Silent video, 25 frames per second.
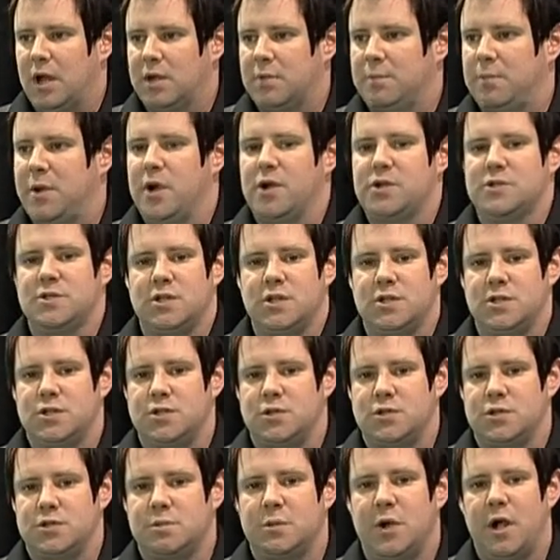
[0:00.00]
comparison
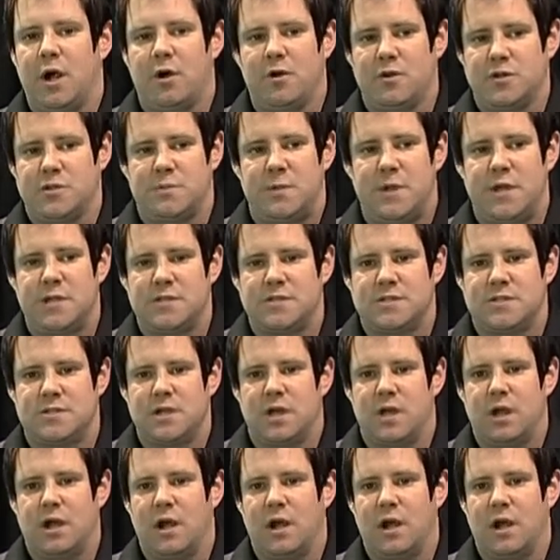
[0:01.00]
to some aerospace